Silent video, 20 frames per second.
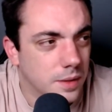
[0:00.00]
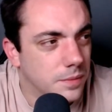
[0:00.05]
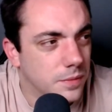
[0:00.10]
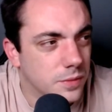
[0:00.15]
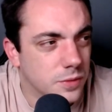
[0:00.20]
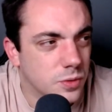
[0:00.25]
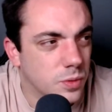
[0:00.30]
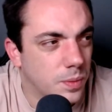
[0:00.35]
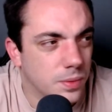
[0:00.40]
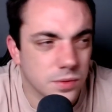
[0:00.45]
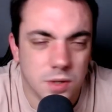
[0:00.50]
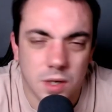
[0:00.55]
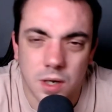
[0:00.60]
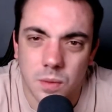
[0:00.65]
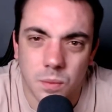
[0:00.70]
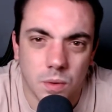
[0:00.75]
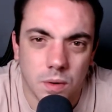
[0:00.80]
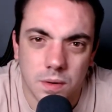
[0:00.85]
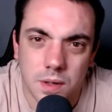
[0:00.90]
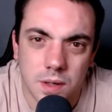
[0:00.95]
Swap and turn
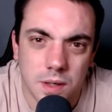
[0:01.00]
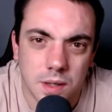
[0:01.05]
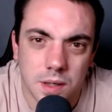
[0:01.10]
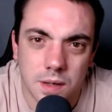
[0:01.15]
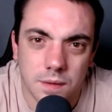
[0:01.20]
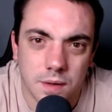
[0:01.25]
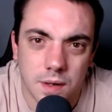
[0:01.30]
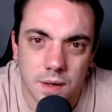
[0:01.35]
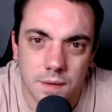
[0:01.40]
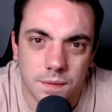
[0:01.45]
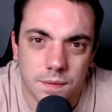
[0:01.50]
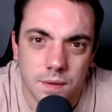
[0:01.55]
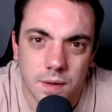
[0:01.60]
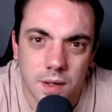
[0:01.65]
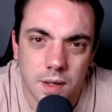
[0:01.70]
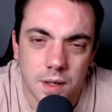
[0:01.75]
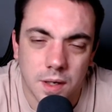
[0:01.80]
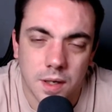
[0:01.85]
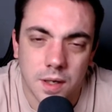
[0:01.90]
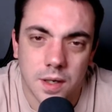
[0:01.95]
what? You didn't give enough
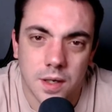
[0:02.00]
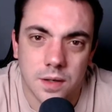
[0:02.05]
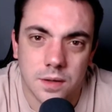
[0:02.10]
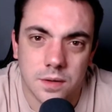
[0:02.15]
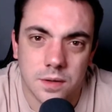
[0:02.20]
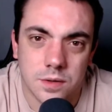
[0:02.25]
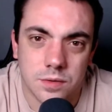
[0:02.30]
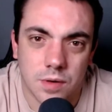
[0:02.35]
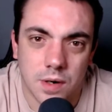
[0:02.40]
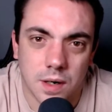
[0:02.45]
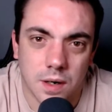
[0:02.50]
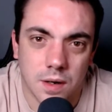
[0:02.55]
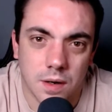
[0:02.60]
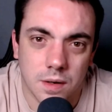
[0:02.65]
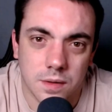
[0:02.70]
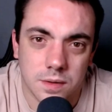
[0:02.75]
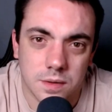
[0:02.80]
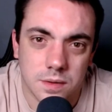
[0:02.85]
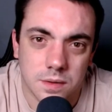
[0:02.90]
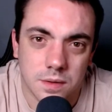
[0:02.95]
to Trey
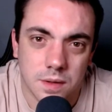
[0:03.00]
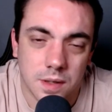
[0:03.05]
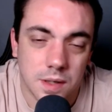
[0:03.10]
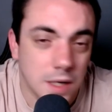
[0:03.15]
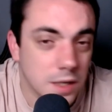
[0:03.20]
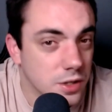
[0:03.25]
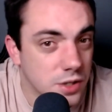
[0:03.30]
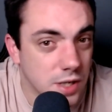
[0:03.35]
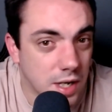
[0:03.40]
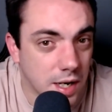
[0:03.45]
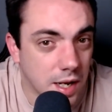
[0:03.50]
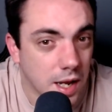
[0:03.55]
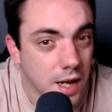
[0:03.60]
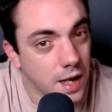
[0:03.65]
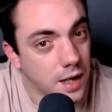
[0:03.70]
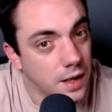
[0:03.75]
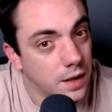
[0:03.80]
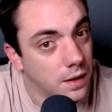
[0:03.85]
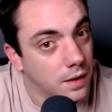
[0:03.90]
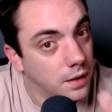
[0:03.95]
Lance. And yet
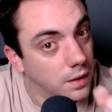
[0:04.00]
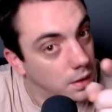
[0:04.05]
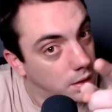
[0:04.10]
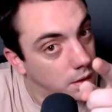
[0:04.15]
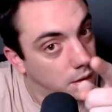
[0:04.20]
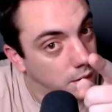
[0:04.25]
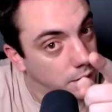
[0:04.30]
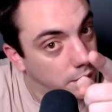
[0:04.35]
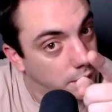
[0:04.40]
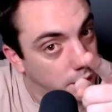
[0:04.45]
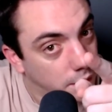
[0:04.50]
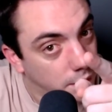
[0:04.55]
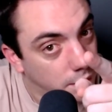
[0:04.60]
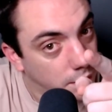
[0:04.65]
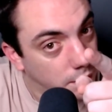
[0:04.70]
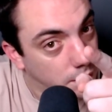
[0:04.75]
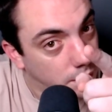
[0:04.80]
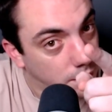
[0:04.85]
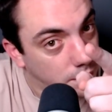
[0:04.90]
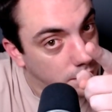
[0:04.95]
Shanahan
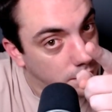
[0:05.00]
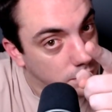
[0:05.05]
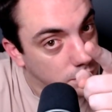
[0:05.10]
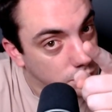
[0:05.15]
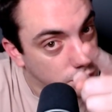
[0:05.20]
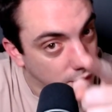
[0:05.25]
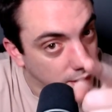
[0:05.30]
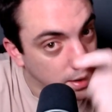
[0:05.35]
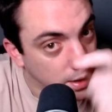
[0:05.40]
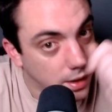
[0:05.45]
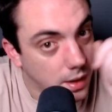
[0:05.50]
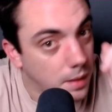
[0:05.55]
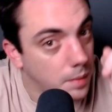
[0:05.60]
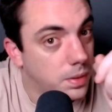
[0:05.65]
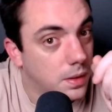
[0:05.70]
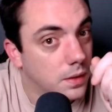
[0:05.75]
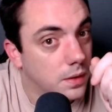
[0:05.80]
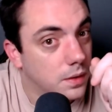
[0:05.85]
traded up.